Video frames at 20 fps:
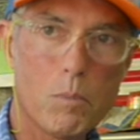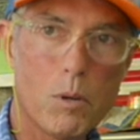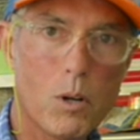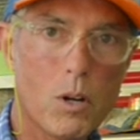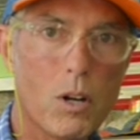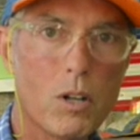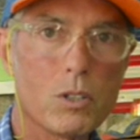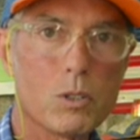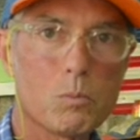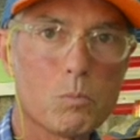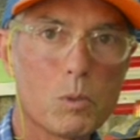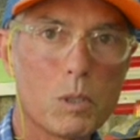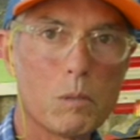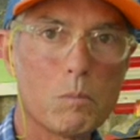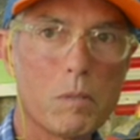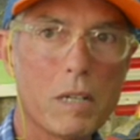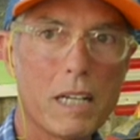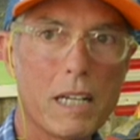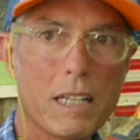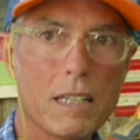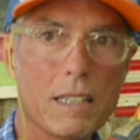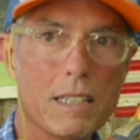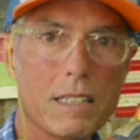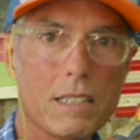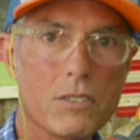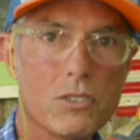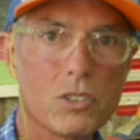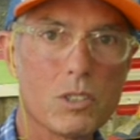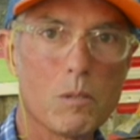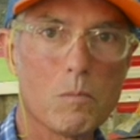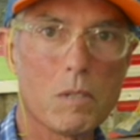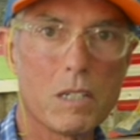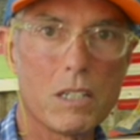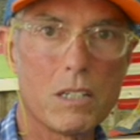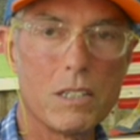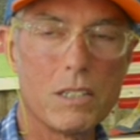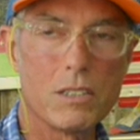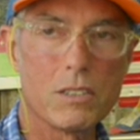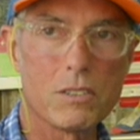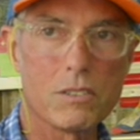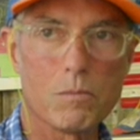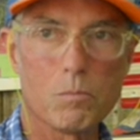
parks pretty badly in some areas.